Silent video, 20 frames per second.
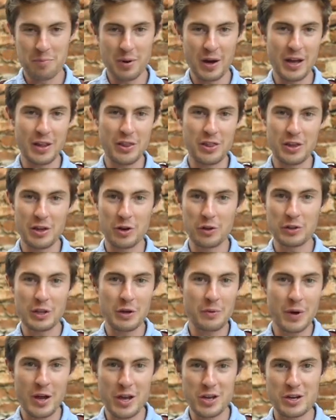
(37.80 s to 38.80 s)
But the
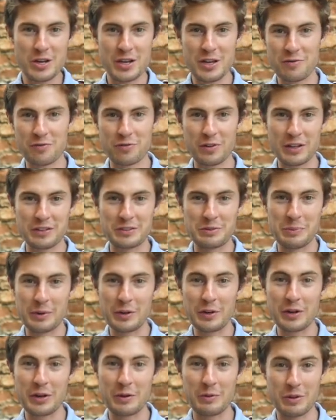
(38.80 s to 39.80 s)
only way you can get
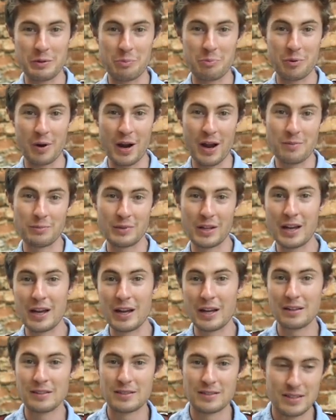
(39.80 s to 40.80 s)
flexibility with a prime
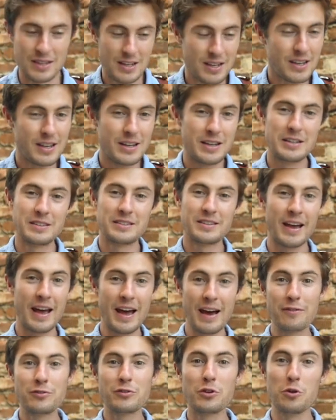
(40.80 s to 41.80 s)
lens is to
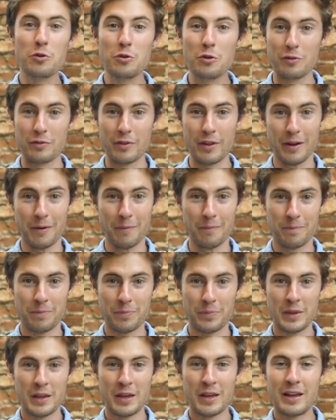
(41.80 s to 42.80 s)
have two of them.
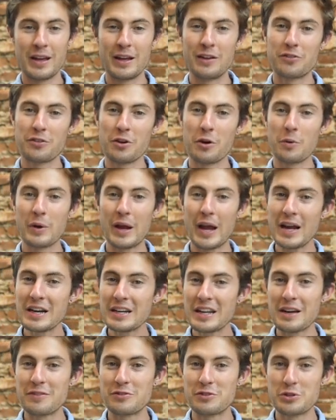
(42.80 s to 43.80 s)
And so we
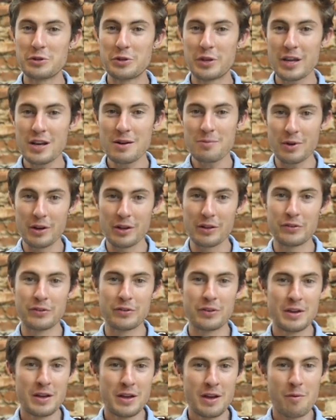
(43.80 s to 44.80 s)
had to have two
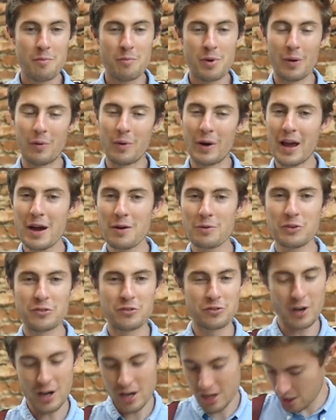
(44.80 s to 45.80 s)
cameras, but when I
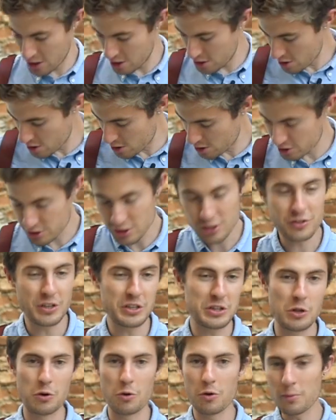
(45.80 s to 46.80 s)
was trying to use just
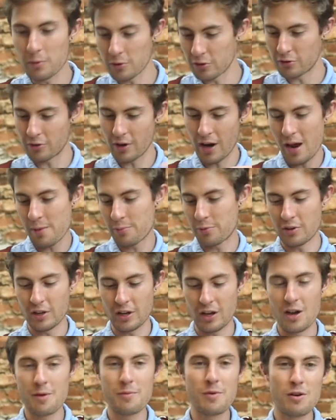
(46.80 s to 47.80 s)
like the normal straps
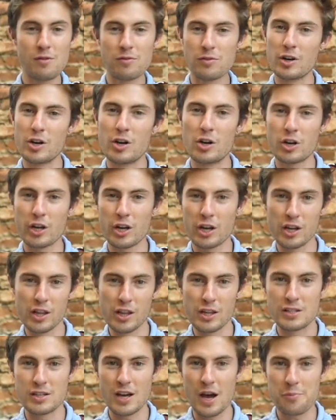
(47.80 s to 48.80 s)
that come over and hook
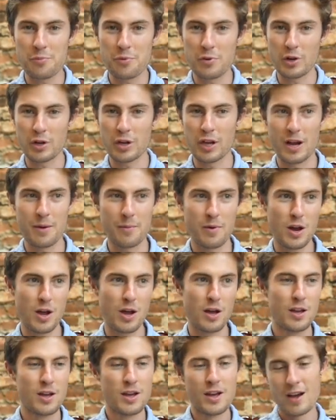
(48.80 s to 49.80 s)
into the top of your
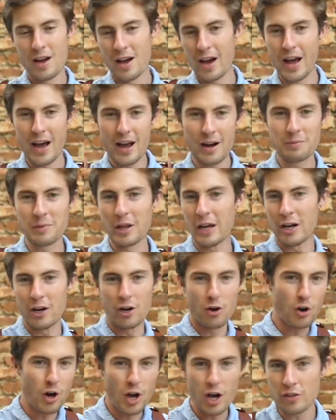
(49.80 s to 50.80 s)
camera, I had them
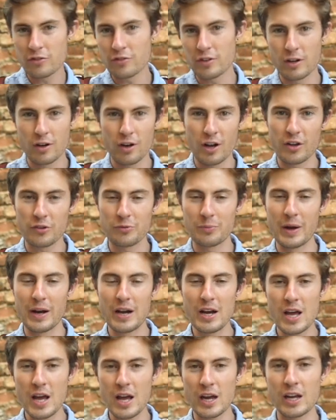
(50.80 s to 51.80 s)
like crossed across
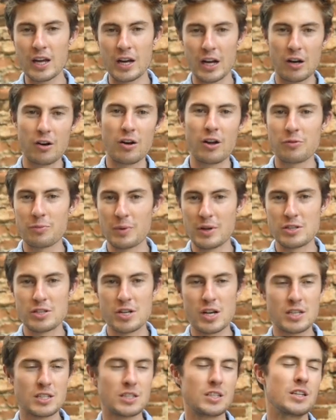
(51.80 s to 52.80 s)
my neck and across my
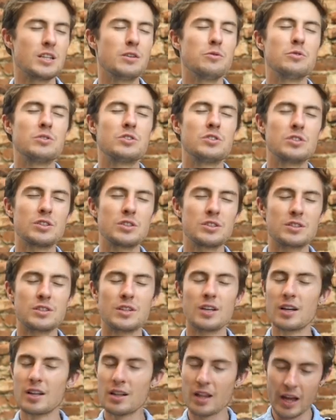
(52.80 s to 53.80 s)
chest, and it was
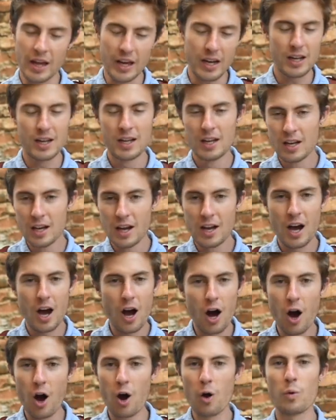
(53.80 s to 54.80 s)
just like
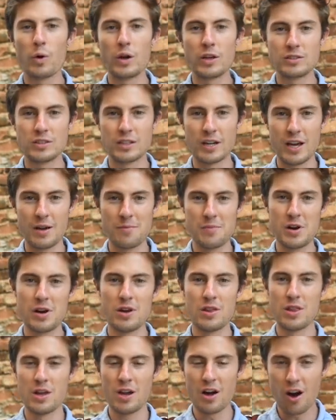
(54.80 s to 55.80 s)
always a
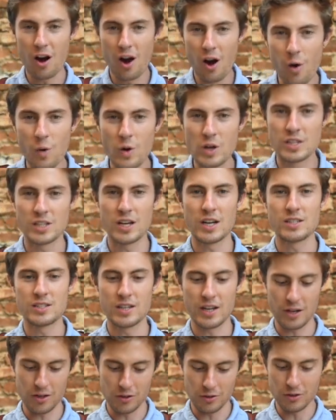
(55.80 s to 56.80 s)
nightmare. They always
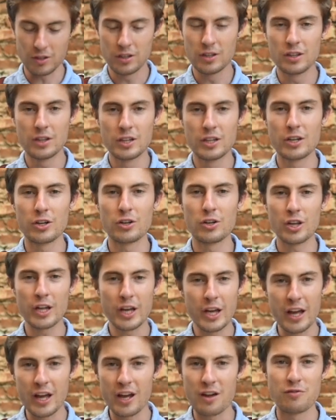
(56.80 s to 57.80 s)
got tangled,
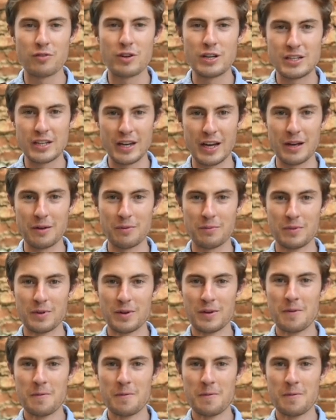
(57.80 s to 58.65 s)
literally every time.